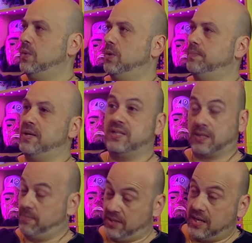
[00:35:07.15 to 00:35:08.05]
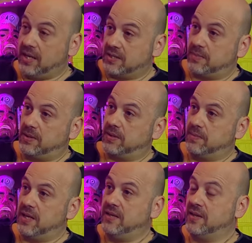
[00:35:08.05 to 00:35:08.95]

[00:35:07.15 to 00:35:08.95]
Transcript: Would be somebody hits him in the in